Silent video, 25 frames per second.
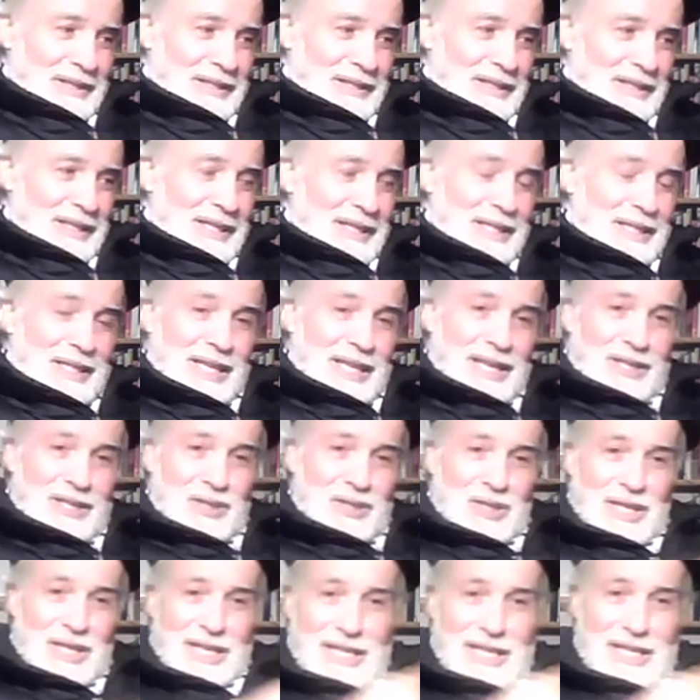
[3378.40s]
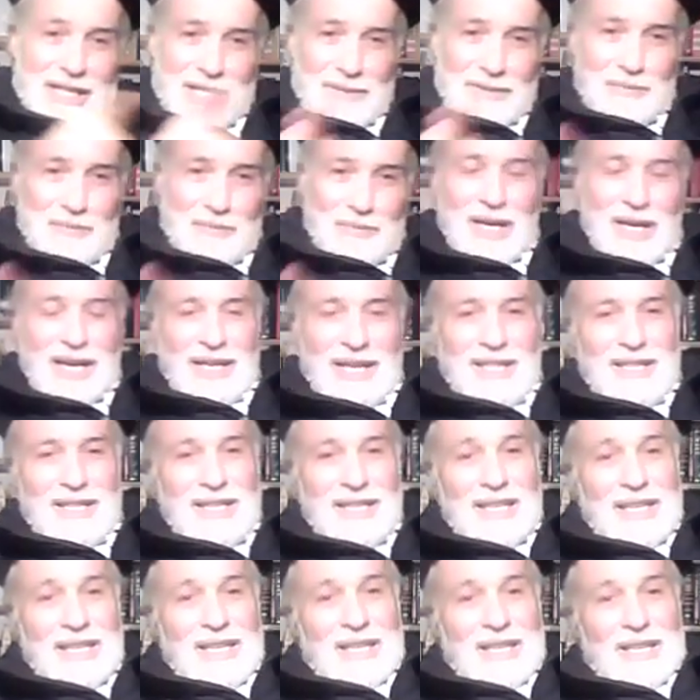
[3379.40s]
intention and impact,
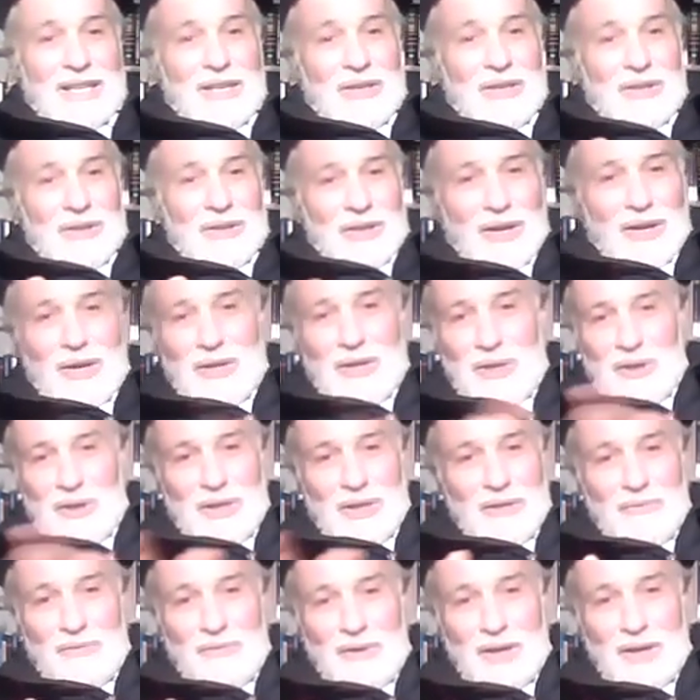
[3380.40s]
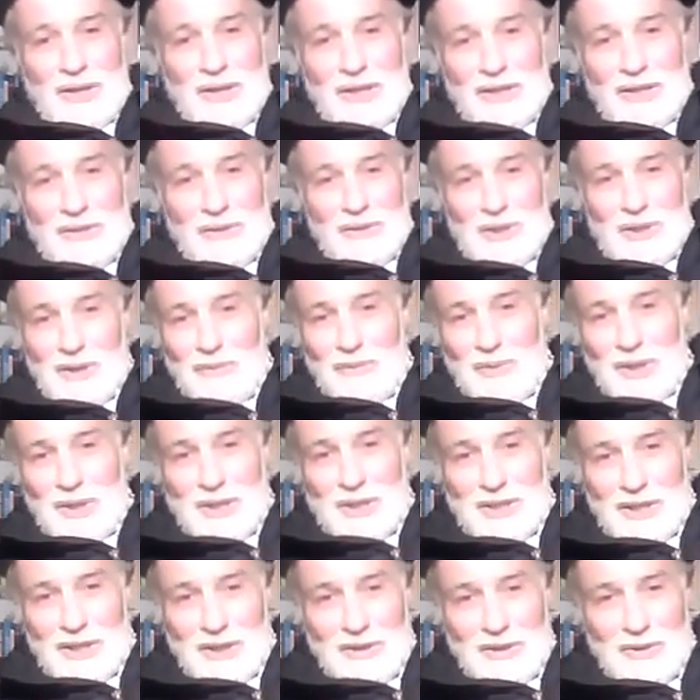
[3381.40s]
how you can find somebody's
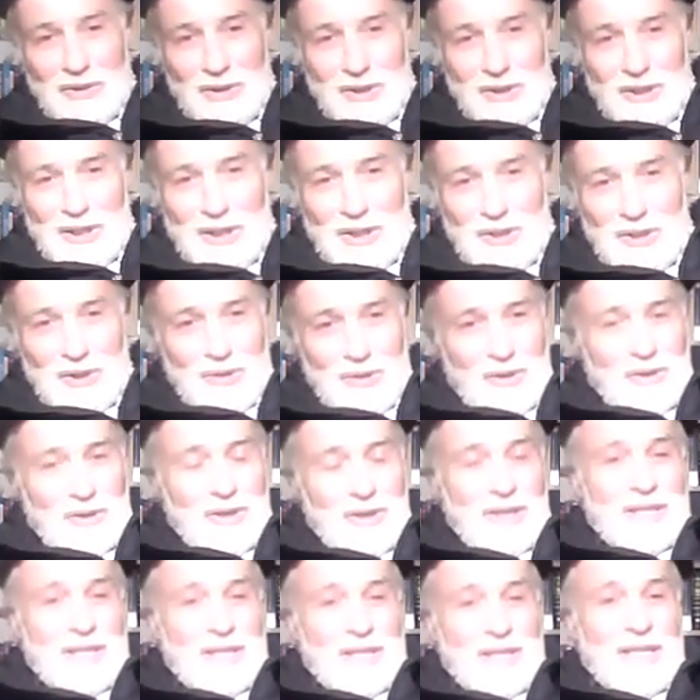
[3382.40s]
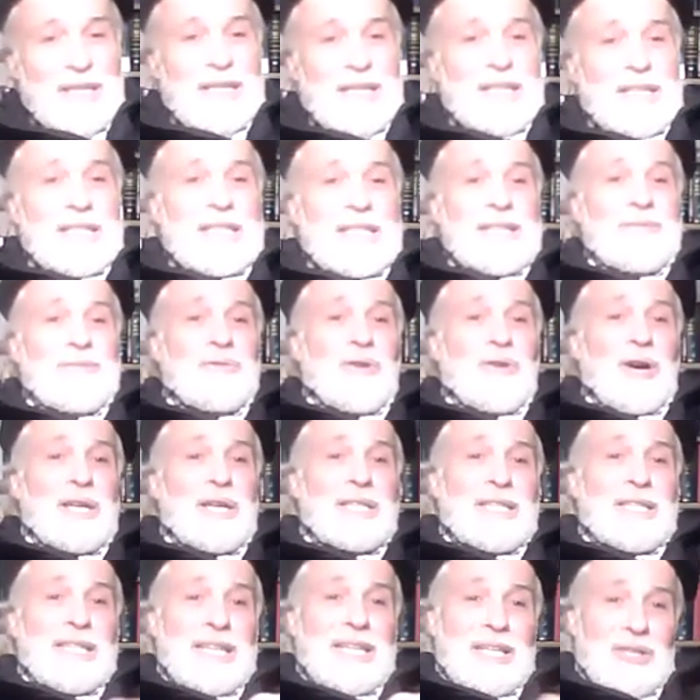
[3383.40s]
a good teacher or not.
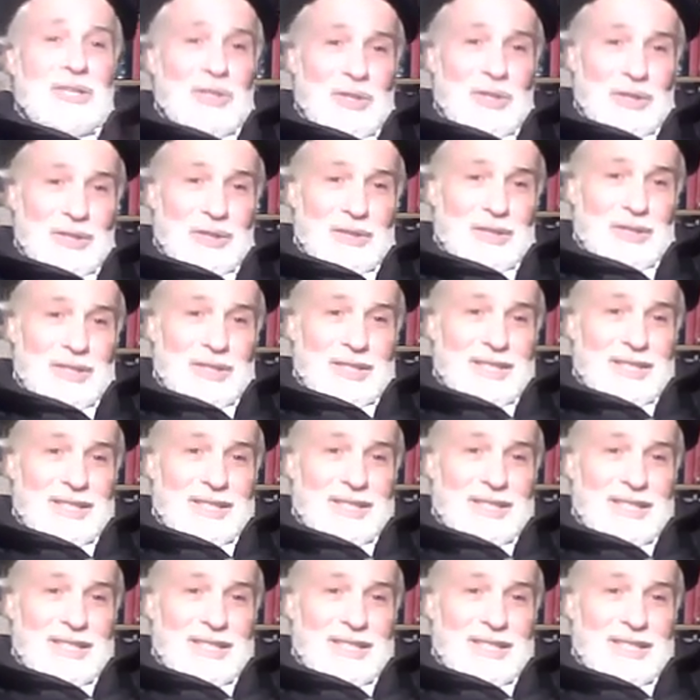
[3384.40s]
Divine teachers,